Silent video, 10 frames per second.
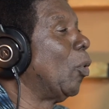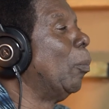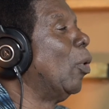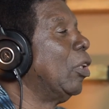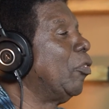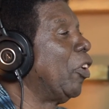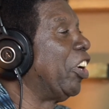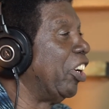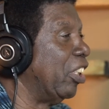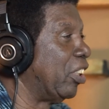were mostly for
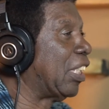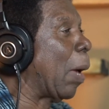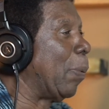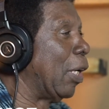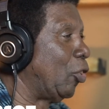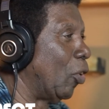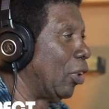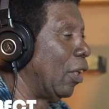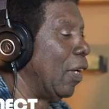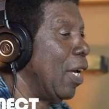girls, typing and
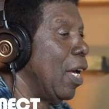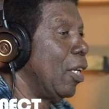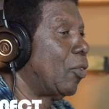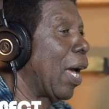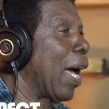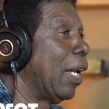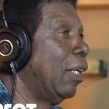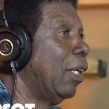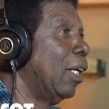shorthand. So I had